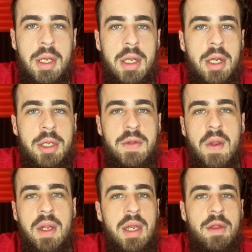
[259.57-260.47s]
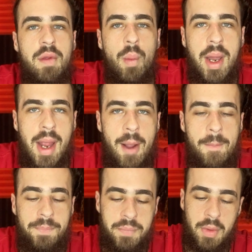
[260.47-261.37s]
You know, you took an easy way
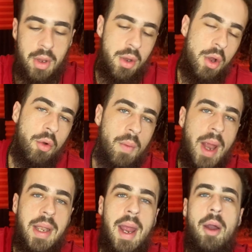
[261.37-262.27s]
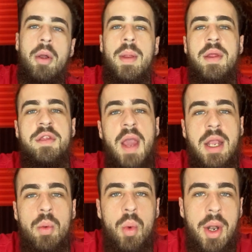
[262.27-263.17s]
out. Right now, the
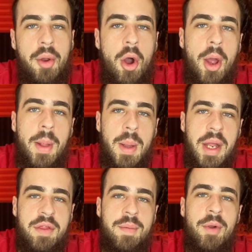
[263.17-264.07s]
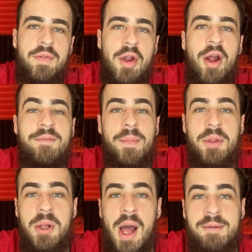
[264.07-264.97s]
second one on the list, moving on from
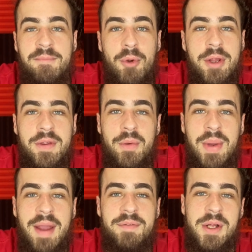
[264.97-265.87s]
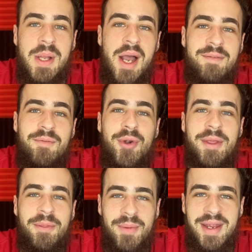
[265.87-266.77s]
the Glock 42, we have the Glock
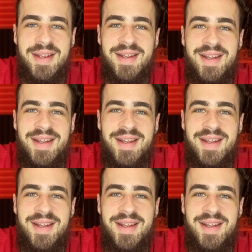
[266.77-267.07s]
43.